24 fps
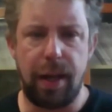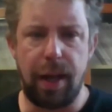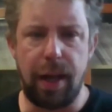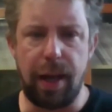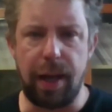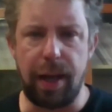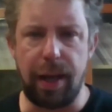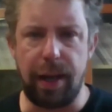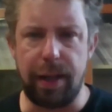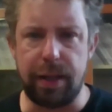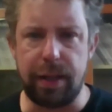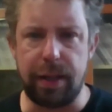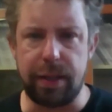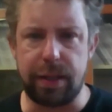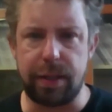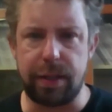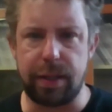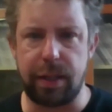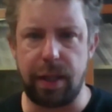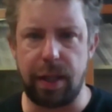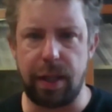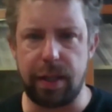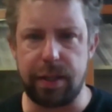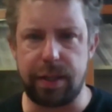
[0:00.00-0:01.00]
And
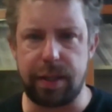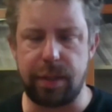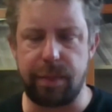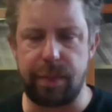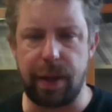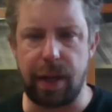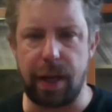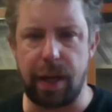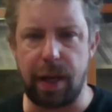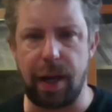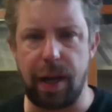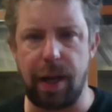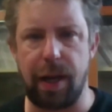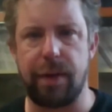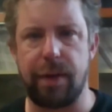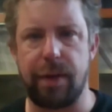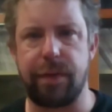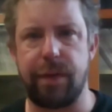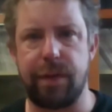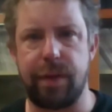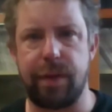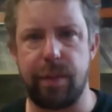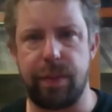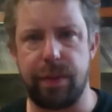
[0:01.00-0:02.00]
it's about half
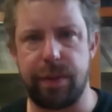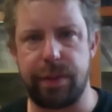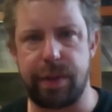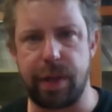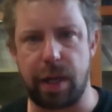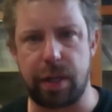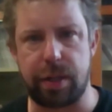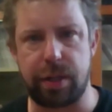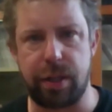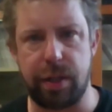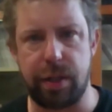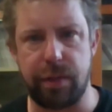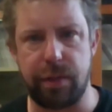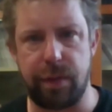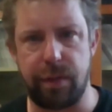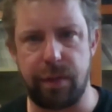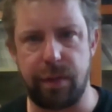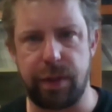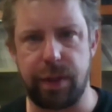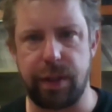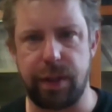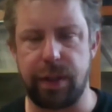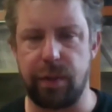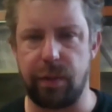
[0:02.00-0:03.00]
of the production of
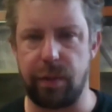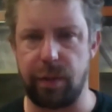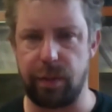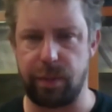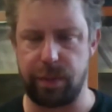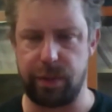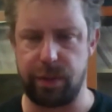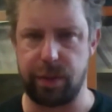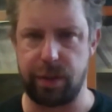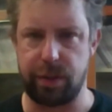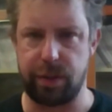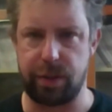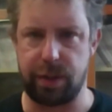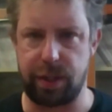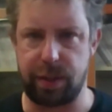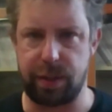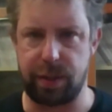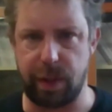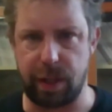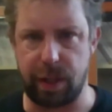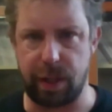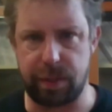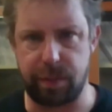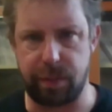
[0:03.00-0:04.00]
everything that we produce at
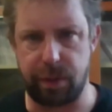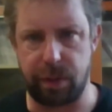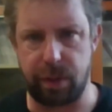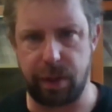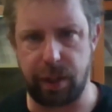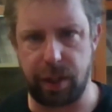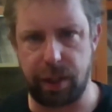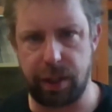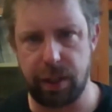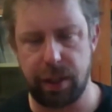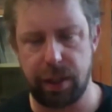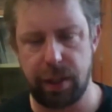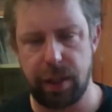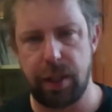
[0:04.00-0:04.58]
Speight's Brewery.